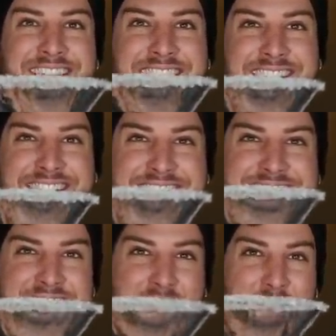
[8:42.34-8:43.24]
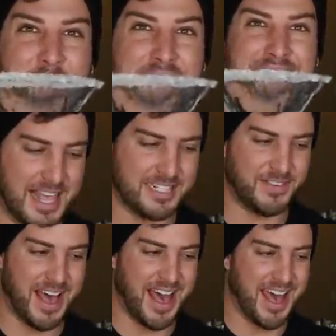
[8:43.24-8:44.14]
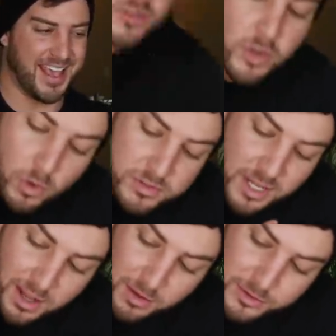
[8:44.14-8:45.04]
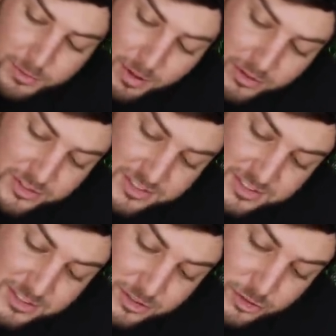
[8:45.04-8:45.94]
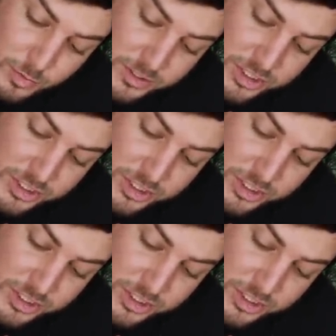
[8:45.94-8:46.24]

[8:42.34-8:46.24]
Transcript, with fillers: it's all wet. That's fine. Don't tell your brothers and sisters we're